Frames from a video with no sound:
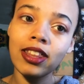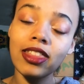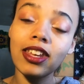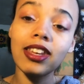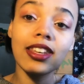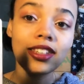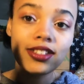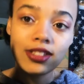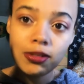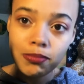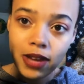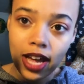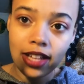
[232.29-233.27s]
thinking is the
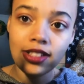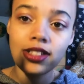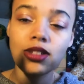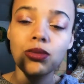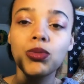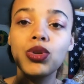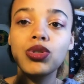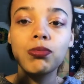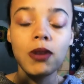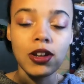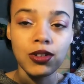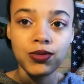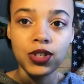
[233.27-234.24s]
best or most
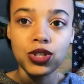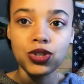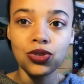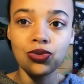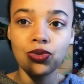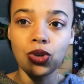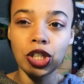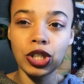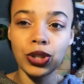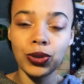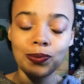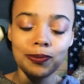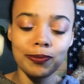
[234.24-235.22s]
beneficial for you.